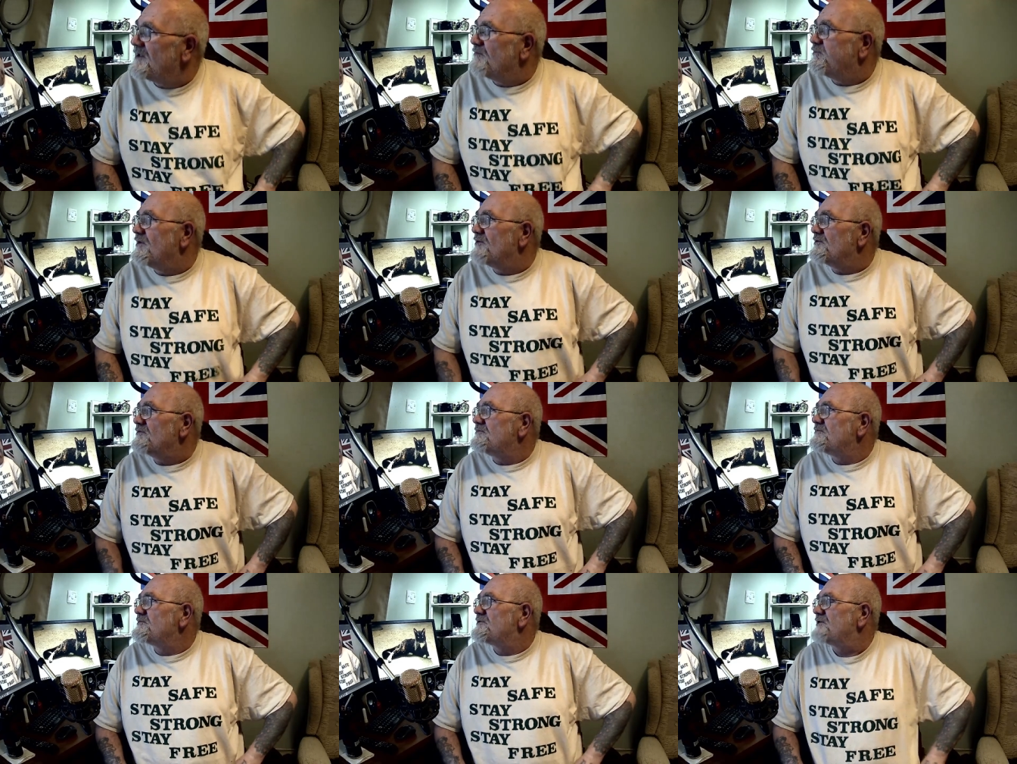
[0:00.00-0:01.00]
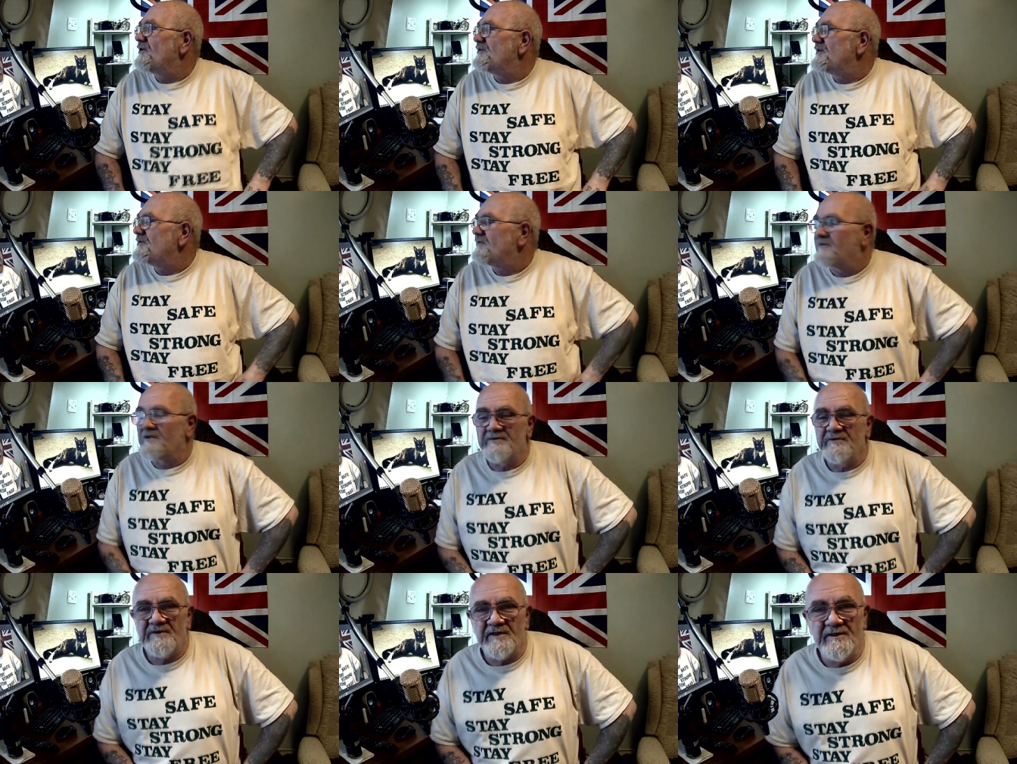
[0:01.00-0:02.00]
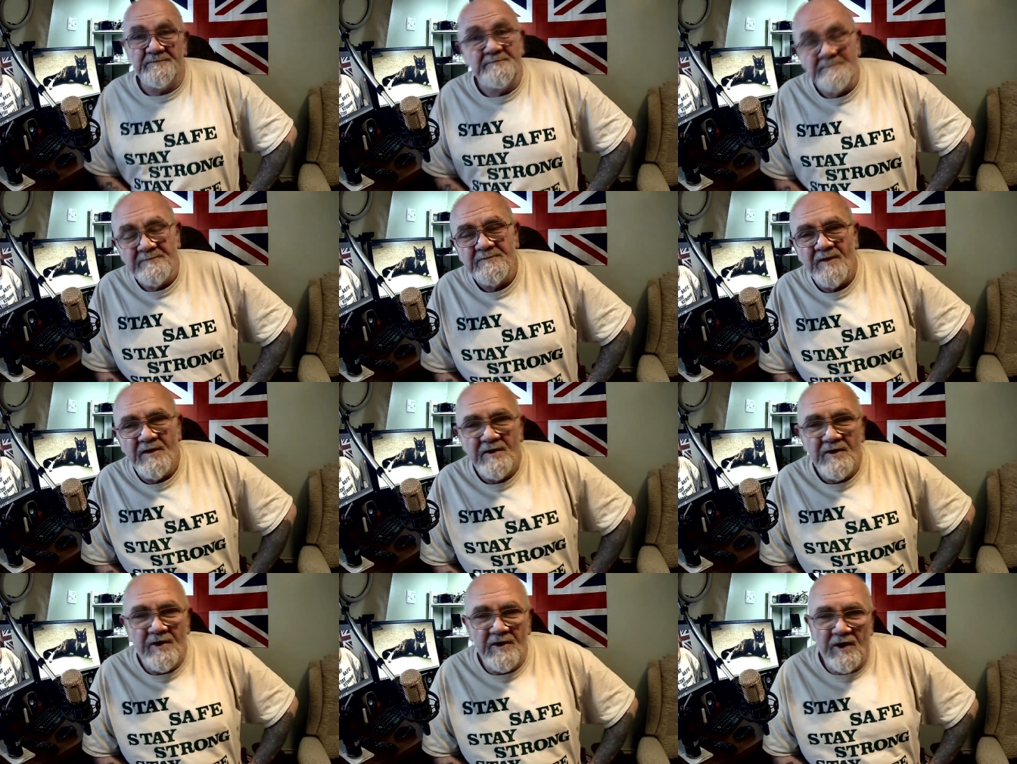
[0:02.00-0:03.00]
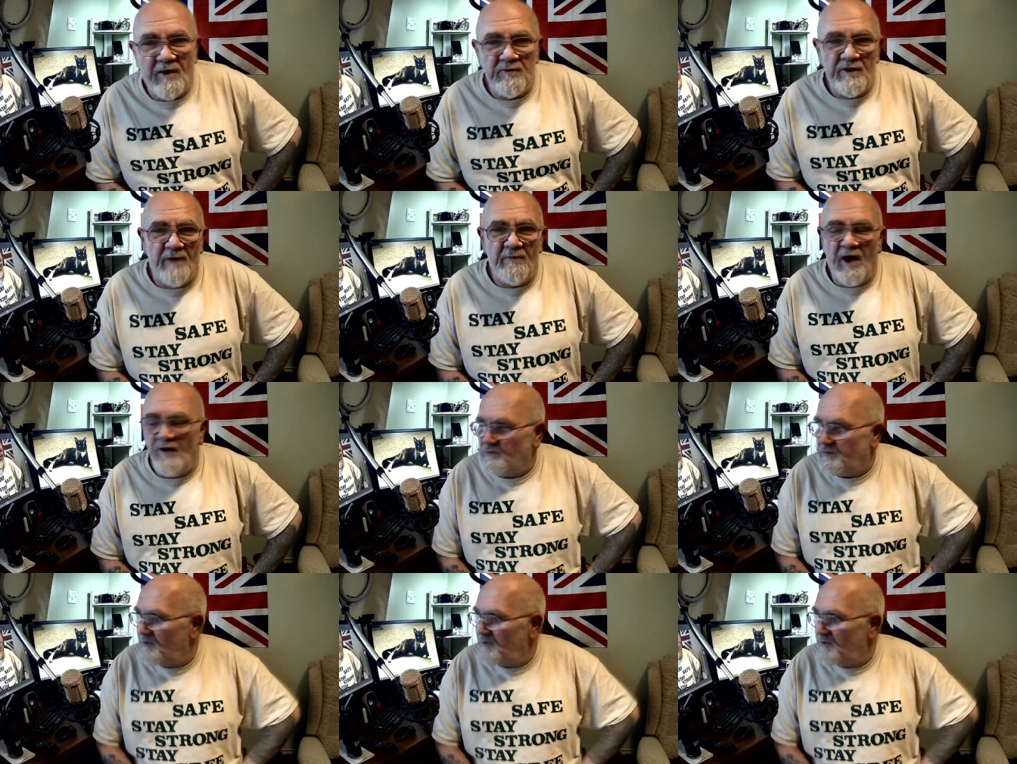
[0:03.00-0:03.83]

blue shining through, so I hold up hope.